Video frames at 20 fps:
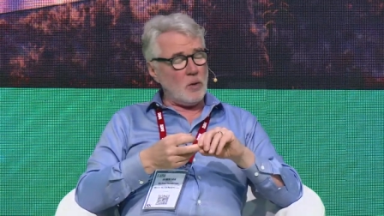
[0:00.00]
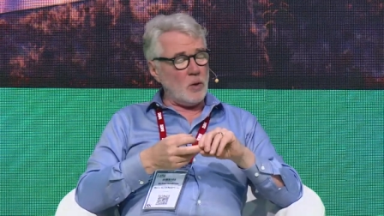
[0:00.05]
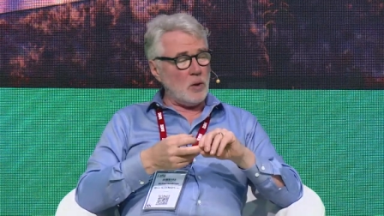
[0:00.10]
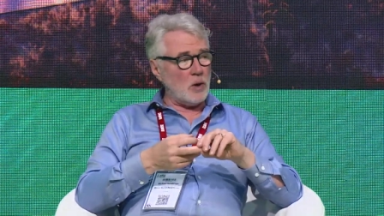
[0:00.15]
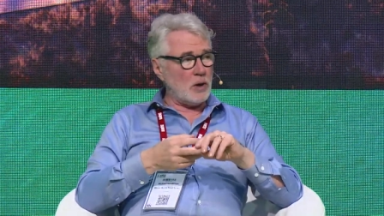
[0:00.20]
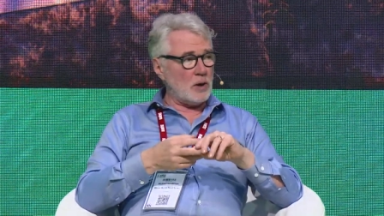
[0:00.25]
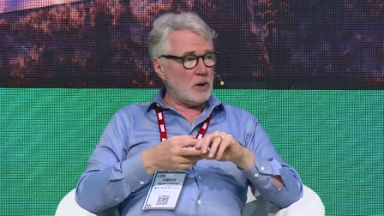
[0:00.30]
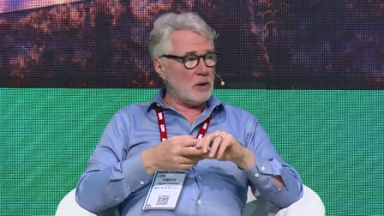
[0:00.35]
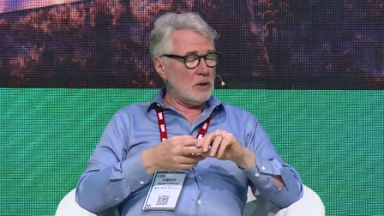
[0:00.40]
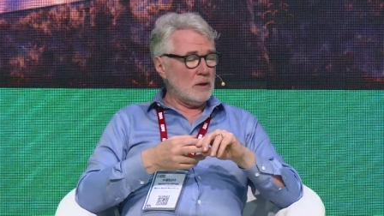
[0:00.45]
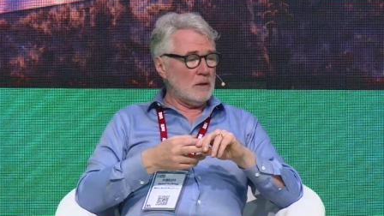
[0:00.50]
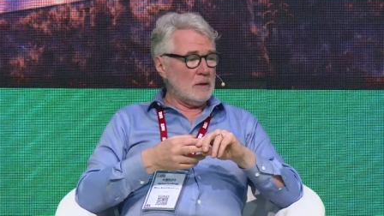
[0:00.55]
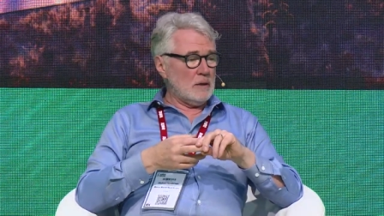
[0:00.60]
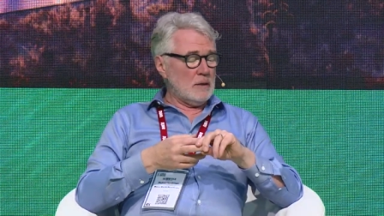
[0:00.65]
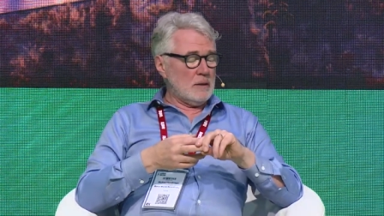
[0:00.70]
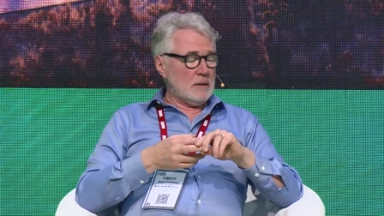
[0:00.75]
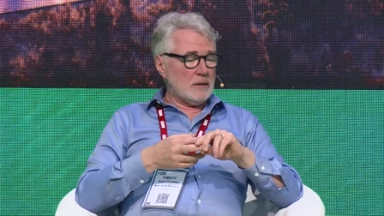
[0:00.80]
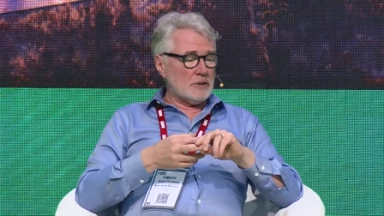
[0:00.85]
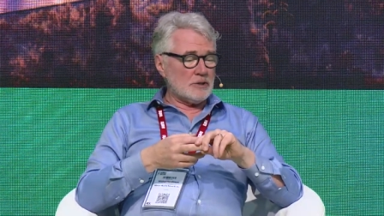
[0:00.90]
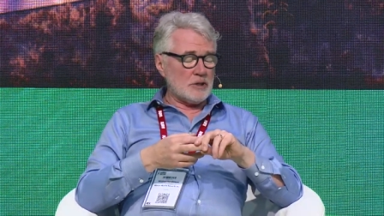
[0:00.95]
or
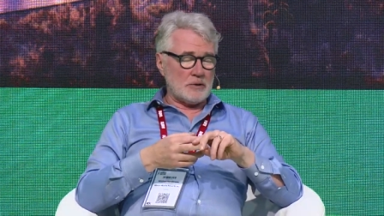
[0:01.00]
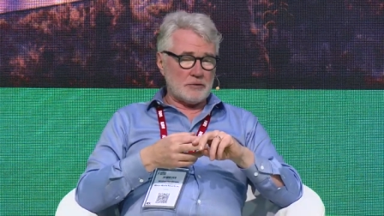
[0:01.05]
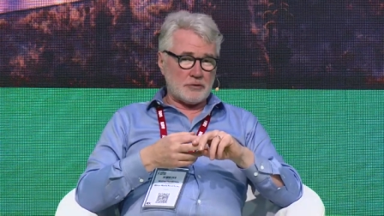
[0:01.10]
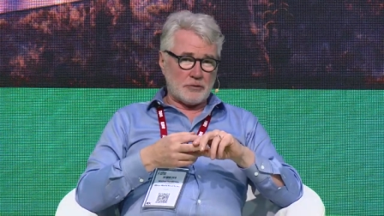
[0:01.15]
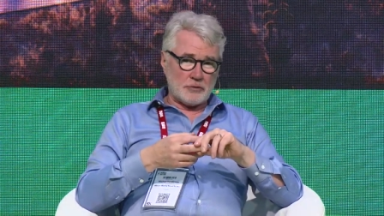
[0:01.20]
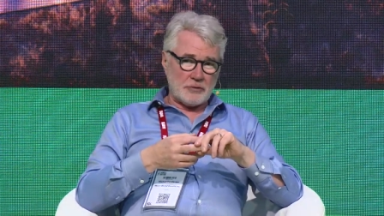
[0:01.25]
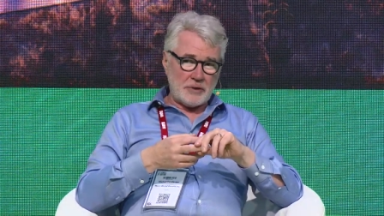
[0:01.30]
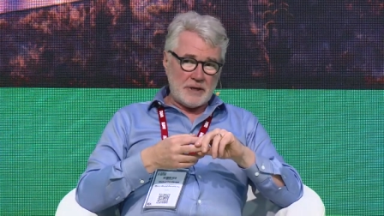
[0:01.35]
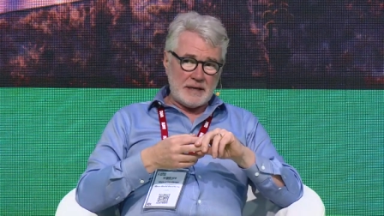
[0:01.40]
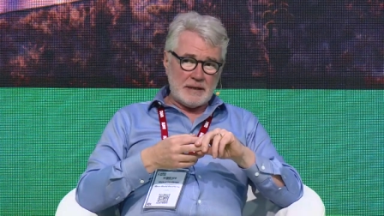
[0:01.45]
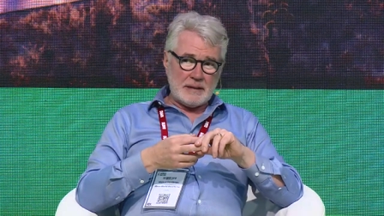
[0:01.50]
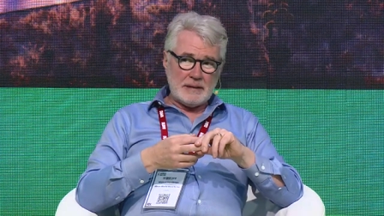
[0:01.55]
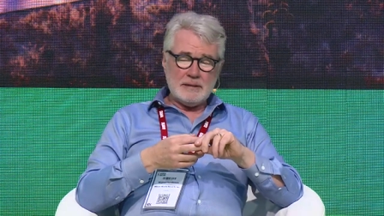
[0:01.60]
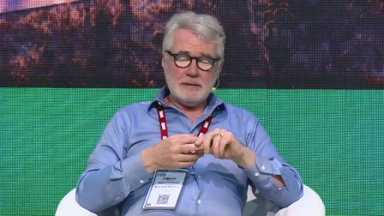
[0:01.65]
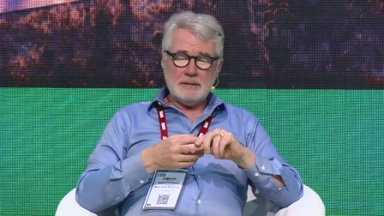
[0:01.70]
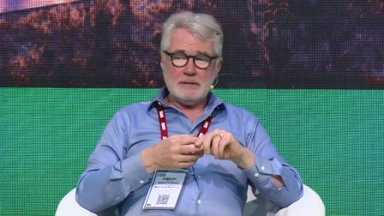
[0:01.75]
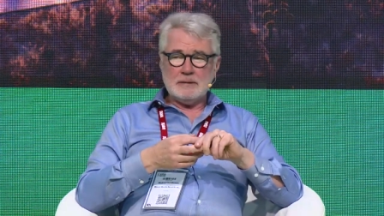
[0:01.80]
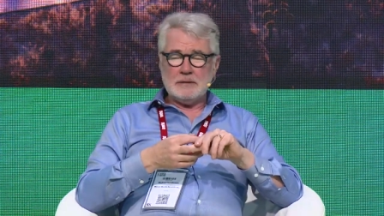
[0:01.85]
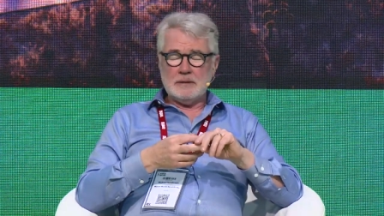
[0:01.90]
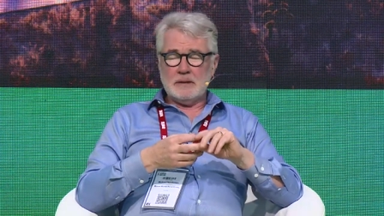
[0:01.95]
South
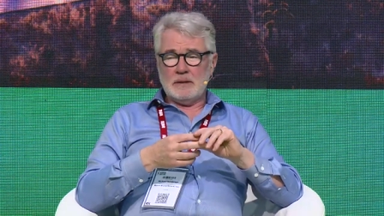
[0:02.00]
Korea;